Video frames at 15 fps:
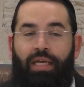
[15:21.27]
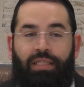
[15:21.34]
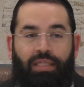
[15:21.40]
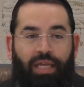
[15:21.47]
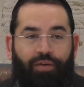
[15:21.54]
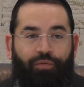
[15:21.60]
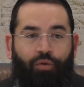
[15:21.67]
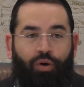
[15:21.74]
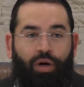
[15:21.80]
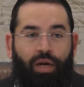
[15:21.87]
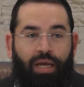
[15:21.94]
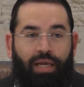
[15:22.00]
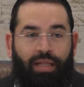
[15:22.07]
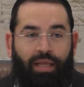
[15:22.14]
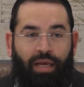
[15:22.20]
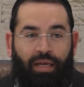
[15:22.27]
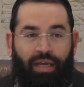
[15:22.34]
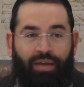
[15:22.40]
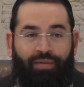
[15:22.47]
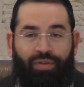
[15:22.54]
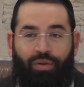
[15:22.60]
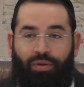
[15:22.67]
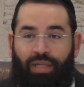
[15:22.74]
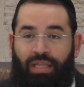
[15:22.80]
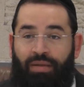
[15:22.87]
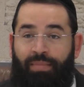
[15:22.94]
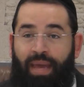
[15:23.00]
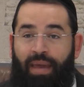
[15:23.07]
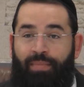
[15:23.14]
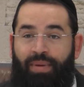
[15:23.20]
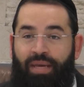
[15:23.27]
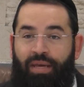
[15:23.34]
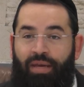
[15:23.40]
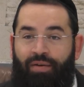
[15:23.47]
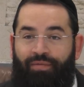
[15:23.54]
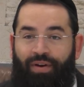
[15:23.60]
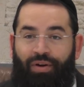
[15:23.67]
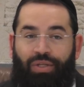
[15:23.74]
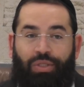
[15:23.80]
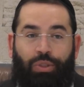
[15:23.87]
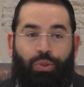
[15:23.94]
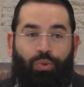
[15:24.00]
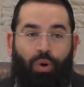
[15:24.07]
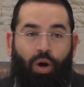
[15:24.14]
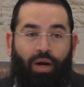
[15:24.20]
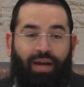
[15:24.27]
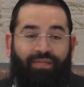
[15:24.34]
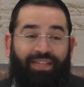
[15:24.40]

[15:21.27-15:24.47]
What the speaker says: So therefore, even though that it may be very strong